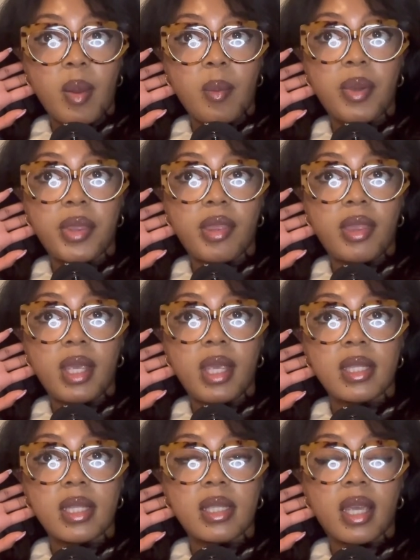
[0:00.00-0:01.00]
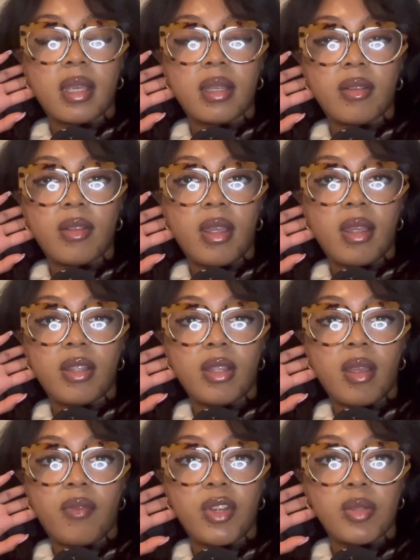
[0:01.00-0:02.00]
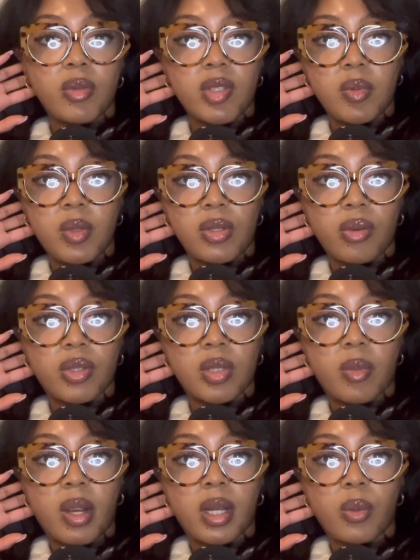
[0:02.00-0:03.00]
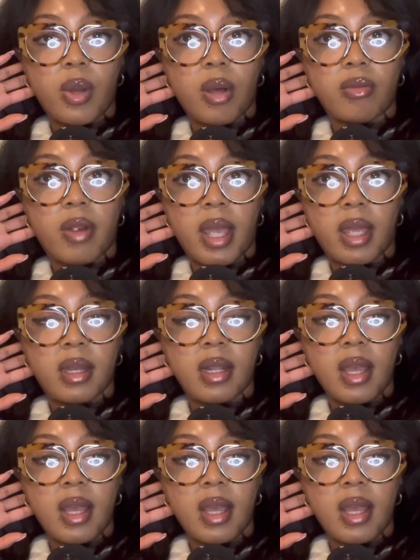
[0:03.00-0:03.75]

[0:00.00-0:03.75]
But the thing is, it's like, if you're supposed to be so smart and well read,